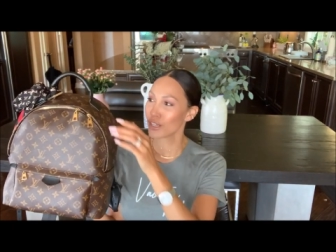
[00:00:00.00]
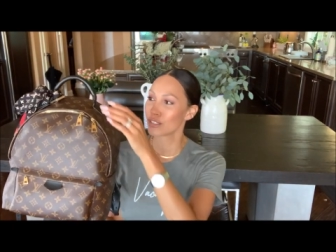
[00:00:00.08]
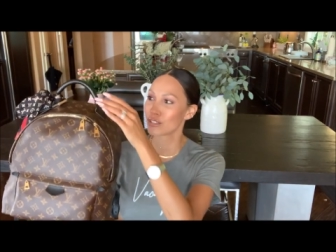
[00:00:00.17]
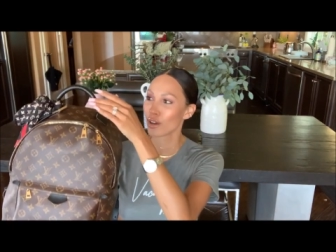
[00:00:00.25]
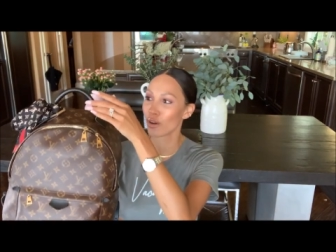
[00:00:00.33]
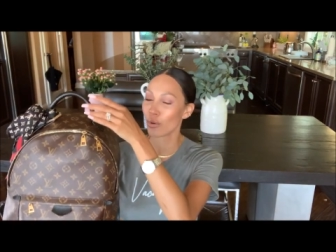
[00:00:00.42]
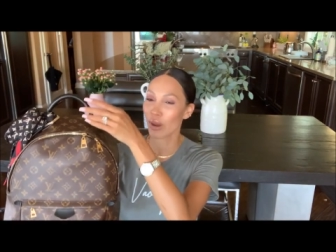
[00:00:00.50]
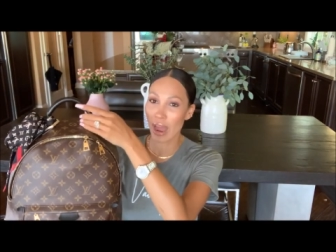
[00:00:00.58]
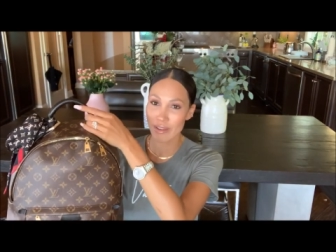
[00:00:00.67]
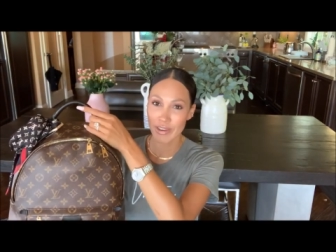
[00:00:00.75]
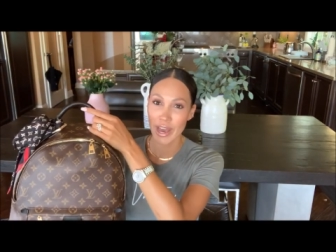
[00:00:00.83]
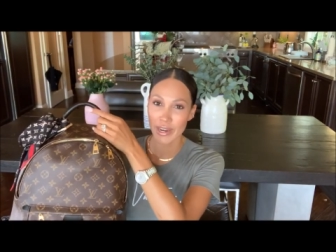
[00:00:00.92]
So
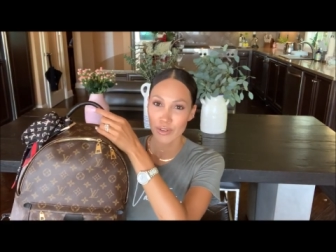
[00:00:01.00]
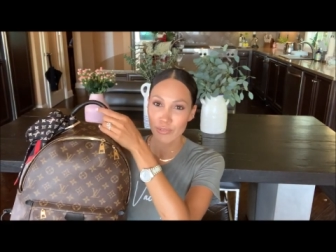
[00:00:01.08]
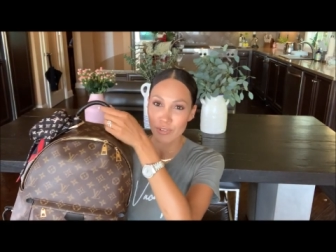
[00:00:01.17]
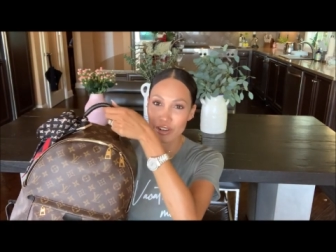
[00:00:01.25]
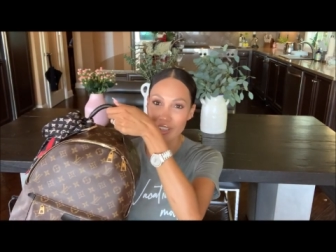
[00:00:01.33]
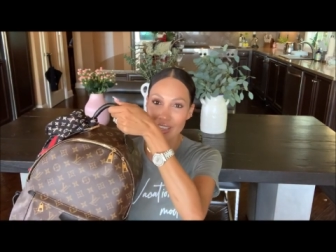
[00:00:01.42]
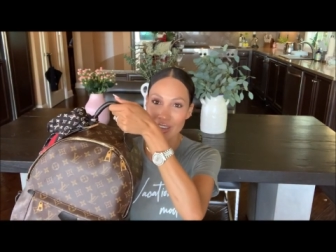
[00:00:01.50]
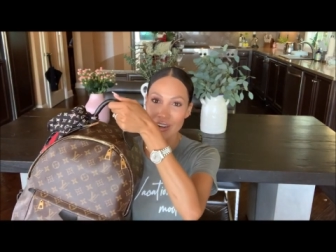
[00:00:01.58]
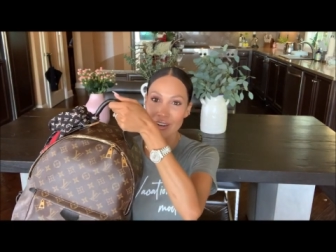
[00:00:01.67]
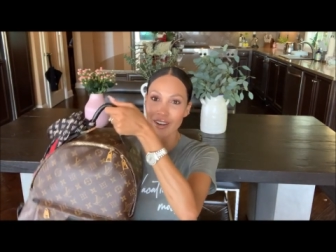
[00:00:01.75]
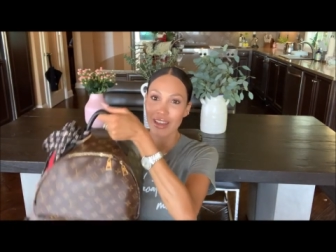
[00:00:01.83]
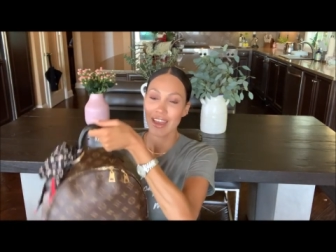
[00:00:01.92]
I've had it for a
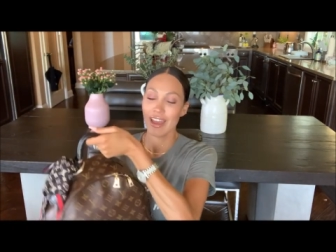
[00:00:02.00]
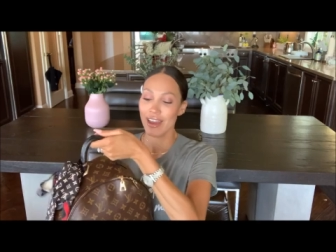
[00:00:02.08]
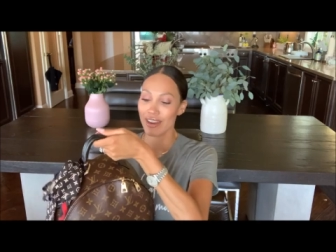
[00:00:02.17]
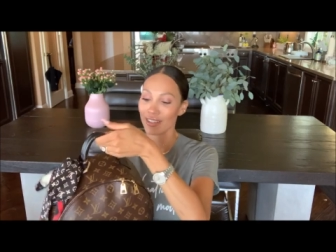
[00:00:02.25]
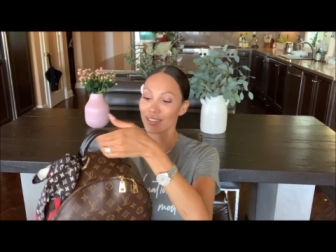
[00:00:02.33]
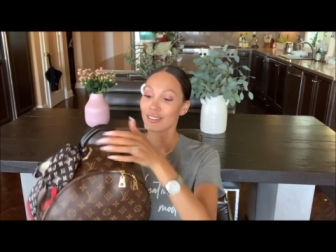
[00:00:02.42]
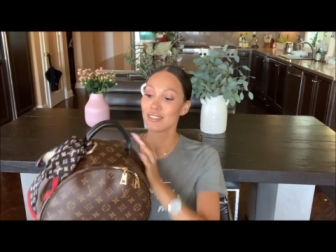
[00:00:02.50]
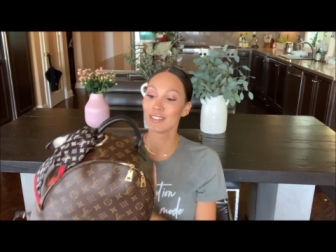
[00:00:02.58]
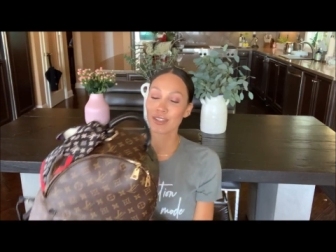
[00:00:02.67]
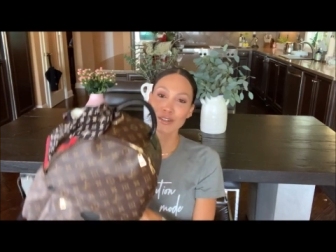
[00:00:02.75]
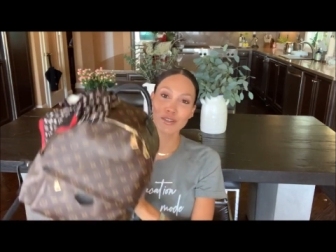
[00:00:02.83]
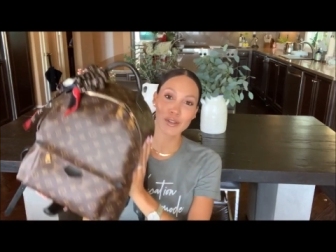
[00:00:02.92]
year and it
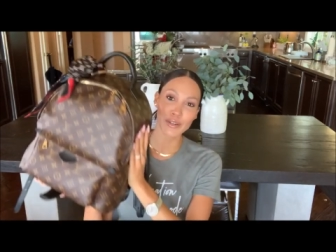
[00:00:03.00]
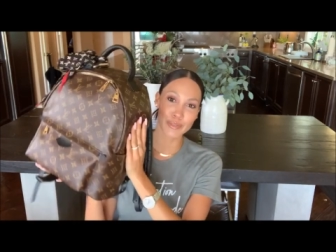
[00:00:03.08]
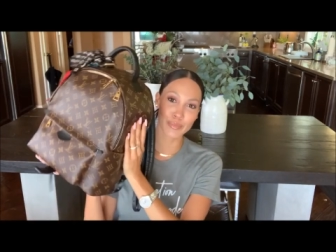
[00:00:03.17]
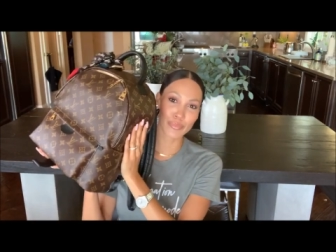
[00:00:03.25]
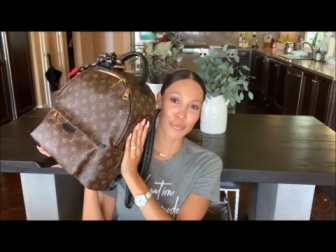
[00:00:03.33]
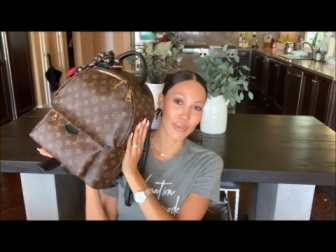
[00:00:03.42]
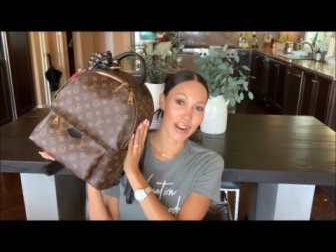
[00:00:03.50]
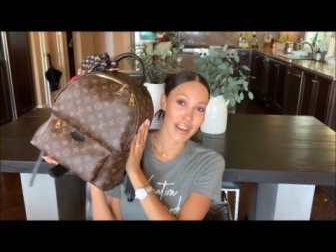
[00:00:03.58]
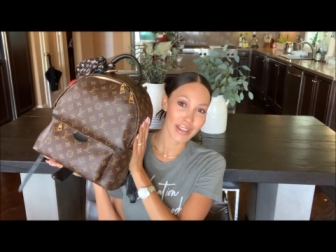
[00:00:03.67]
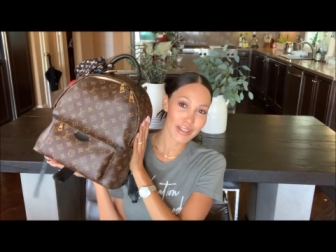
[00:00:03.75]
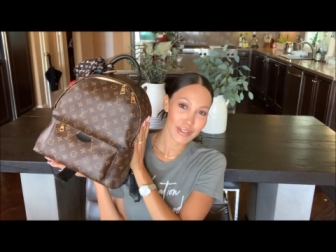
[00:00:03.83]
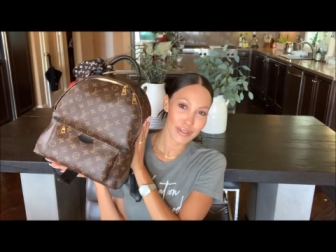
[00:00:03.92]
still looks
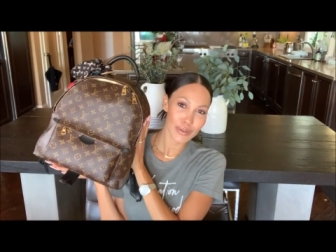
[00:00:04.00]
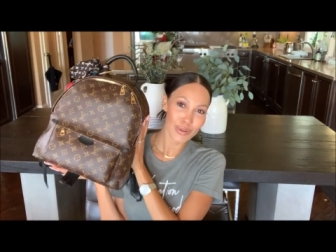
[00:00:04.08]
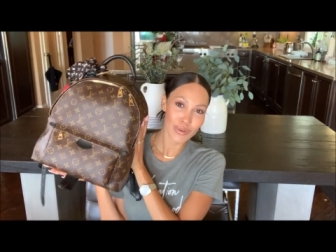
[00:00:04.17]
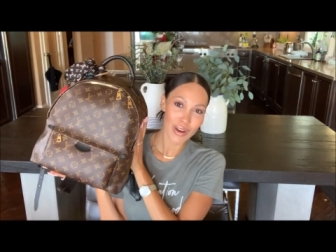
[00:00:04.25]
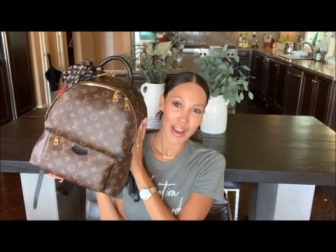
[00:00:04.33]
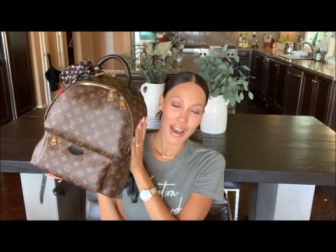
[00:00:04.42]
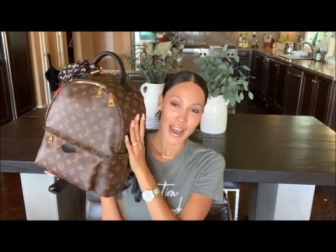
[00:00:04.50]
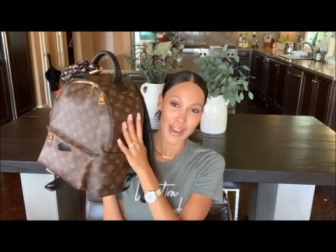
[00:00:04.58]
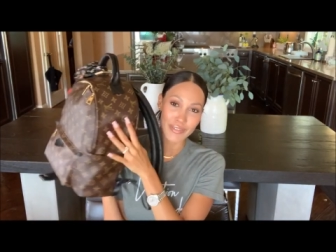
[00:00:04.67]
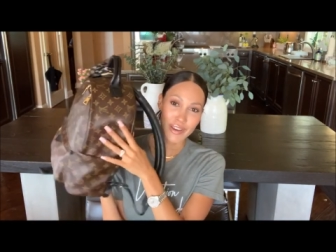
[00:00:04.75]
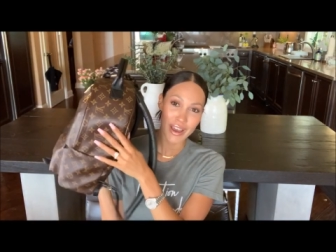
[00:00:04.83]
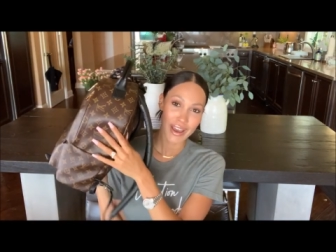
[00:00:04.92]
brand new.
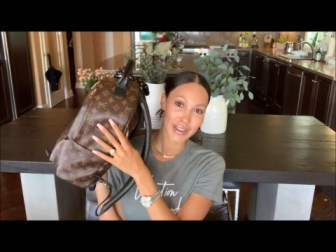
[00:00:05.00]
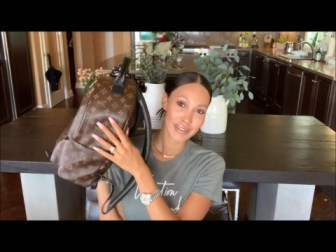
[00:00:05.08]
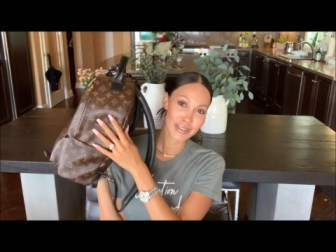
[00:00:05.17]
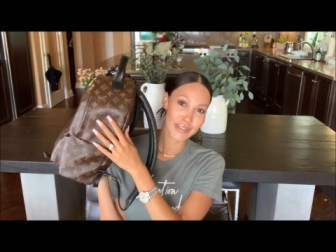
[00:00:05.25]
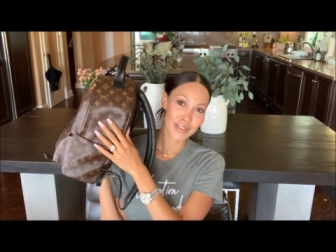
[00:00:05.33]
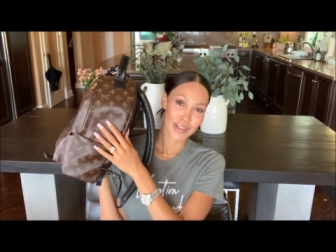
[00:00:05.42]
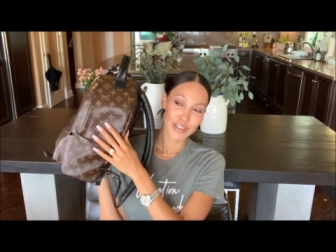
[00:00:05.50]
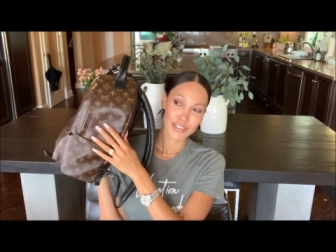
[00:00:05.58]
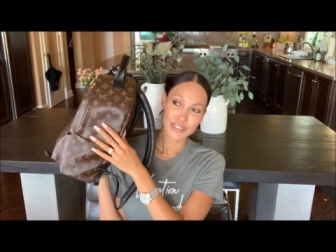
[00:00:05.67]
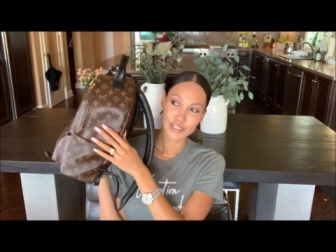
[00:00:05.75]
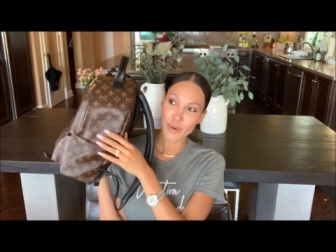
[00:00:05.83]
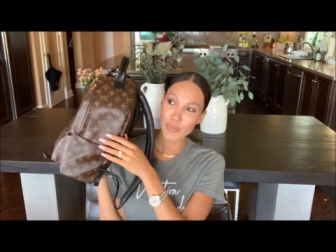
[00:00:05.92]
I've had
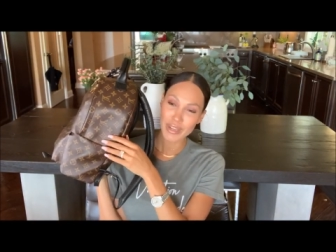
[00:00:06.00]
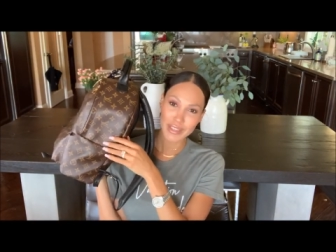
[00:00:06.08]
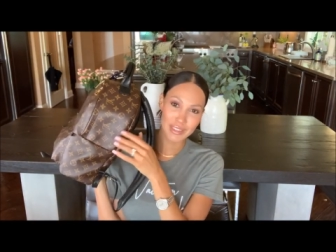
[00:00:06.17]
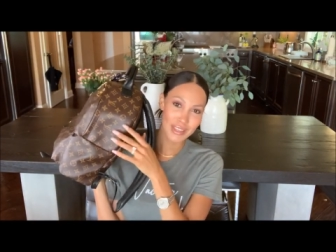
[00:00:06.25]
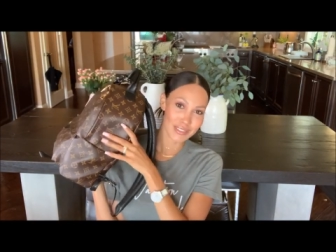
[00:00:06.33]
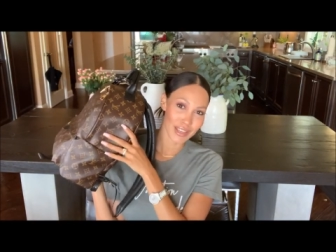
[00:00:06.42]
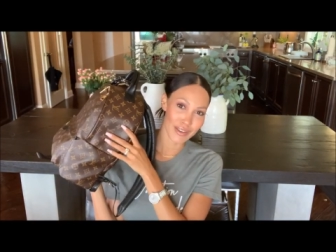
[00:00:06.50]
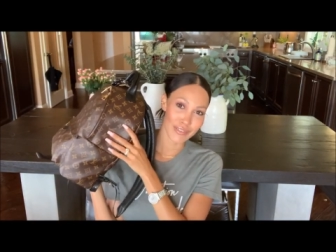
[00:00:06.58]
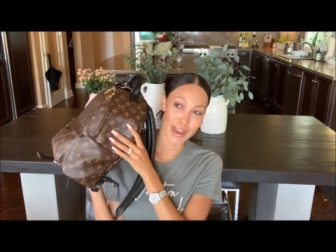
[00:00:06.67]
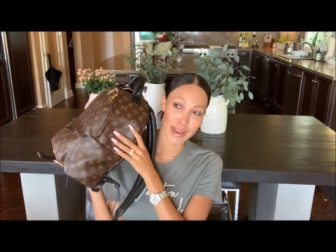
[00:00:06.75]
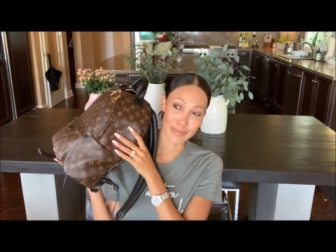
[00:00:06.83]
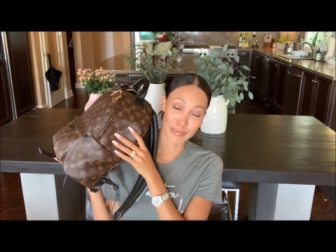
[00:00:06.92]
so many things. I've
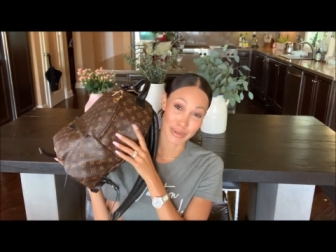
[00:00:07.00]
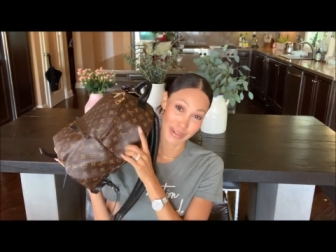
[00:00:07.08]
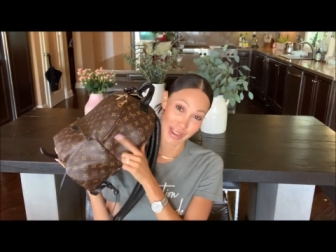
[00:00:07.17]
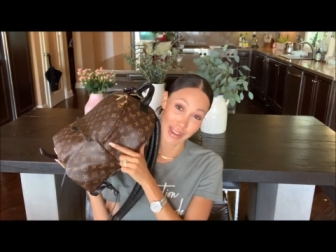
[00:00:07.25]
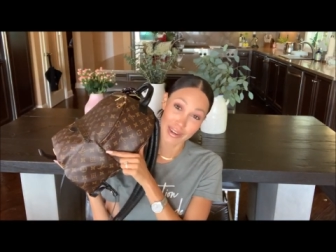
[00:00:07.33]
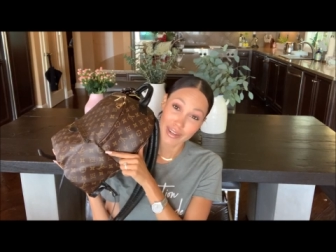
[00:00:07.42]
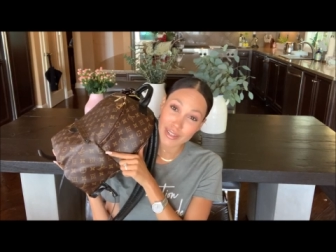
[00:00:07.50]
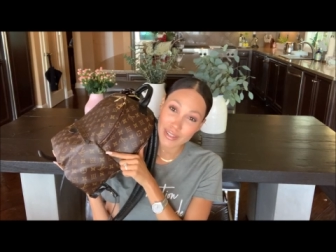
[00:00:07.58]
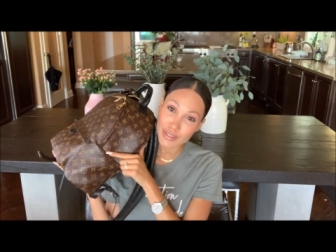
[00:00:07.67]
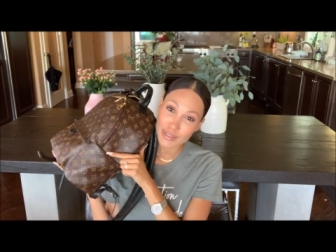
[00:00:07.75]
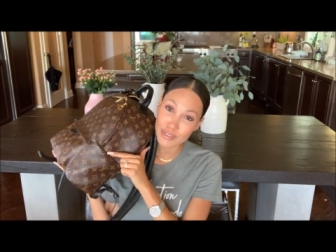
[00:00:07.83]
had banana